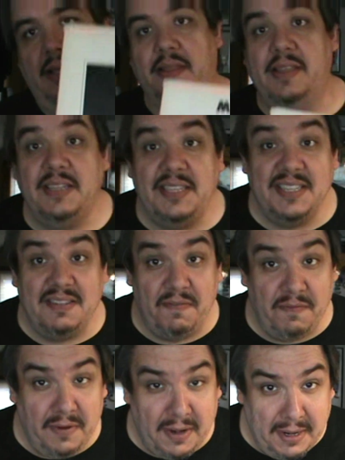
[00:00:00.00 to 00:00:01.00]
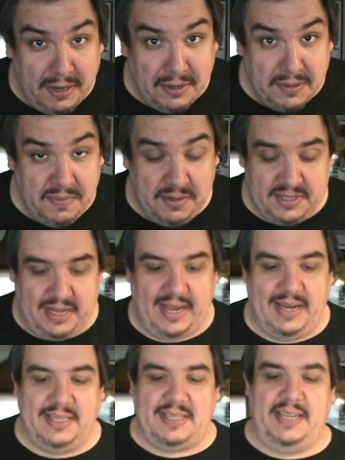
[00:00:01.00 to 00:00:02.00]
This is very good music,
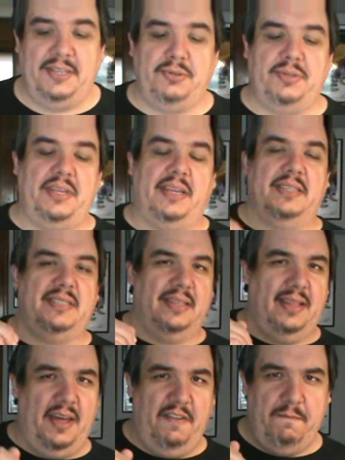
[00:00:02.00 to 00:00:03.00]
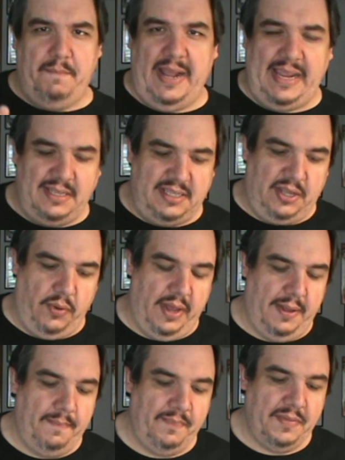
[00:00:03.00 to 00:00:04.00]
and it's interesting. It's a lot of bass to
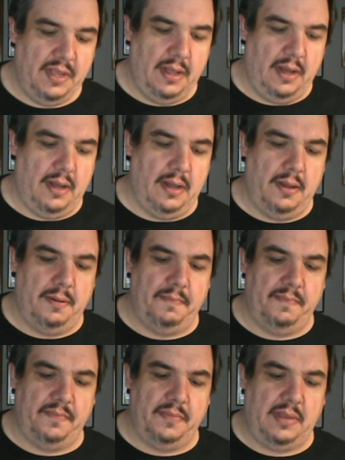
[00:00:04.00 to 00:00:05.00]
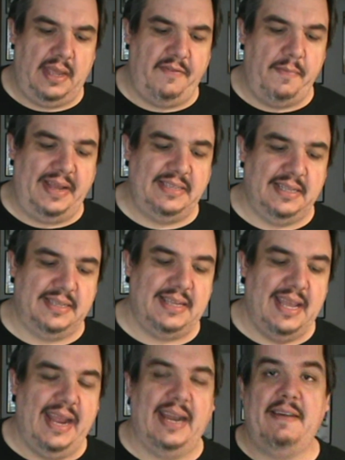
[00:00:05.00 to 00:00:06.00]
it, heavy bass lines.
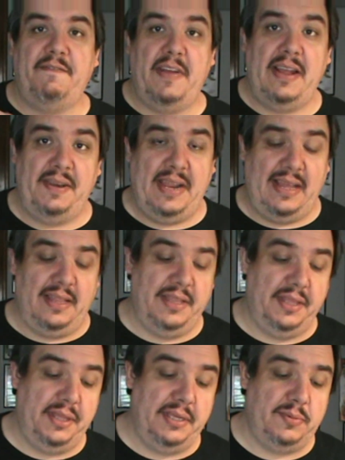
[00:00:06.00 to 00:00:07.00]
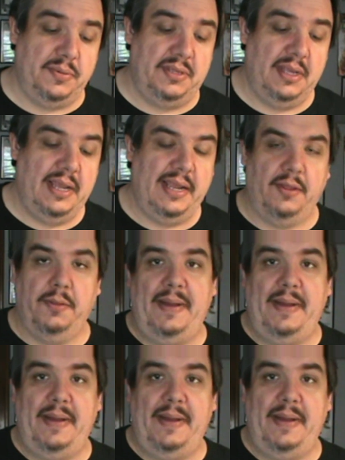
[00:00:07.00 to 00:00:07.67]
And I found out that this was on the